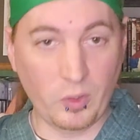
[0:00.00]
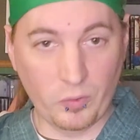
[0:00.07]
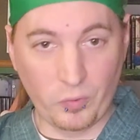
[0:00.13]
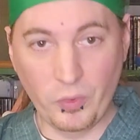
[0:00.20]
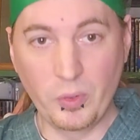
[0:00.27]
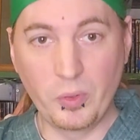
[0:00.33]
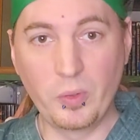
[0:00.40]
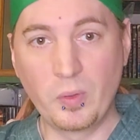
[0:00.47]
kung
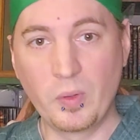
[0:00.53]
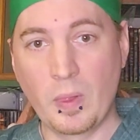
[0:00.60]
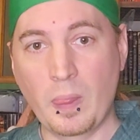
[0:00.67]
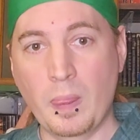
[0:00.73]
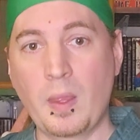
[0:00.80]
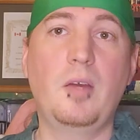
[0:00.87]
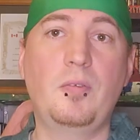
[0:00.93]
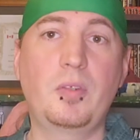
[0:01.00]
fu,
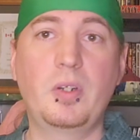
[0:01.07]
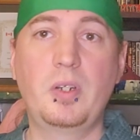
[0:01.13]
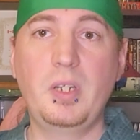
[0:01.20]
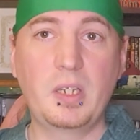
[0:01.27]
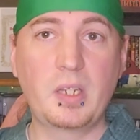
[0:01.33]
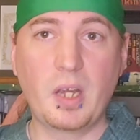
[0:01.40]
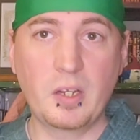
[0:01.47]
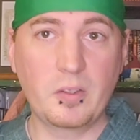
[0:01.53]
after
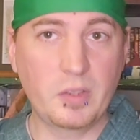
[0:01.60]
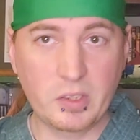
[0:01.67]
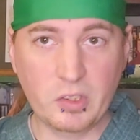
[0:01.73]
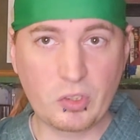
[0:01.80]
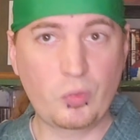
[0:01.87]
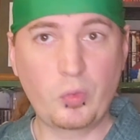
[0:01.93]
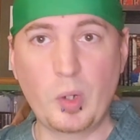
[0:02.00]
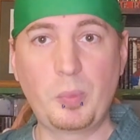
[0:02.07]
he kind of
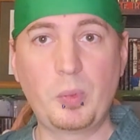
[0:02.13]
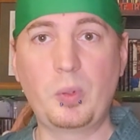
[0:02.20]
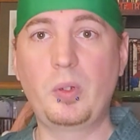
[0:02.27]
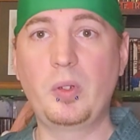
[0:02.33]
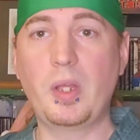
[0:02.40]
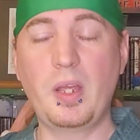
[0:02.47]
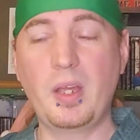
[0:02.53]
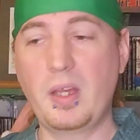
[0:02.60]
gets
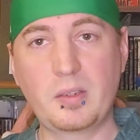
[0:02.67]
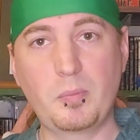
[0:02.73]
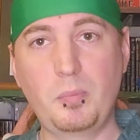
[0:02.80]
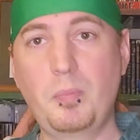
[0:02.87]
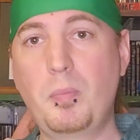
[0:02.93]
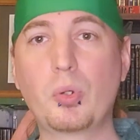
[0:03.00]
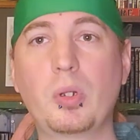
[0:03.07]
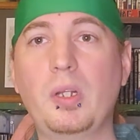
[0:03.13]
crippled
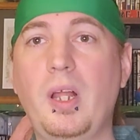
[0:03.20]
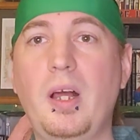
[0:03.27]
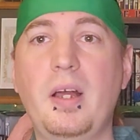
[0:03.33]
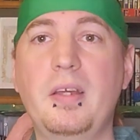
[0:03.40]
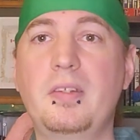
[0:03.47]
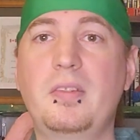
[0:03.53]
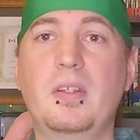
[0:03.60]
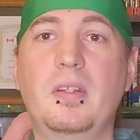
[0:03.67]
and
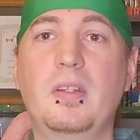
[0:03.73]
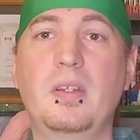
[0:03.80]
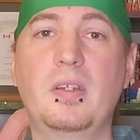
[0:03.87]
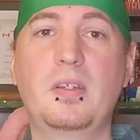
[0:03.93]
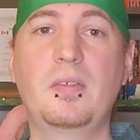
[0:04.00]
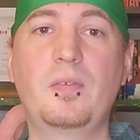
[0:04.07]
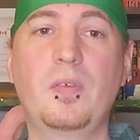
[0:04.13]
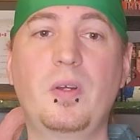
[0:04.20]
brutalized in
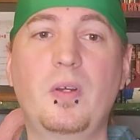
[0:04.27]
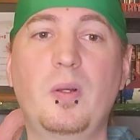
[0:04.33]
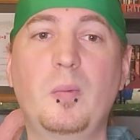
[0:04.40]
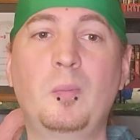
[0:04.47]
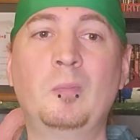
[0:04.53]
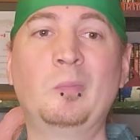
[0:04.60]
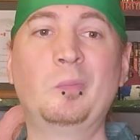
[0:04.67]
this film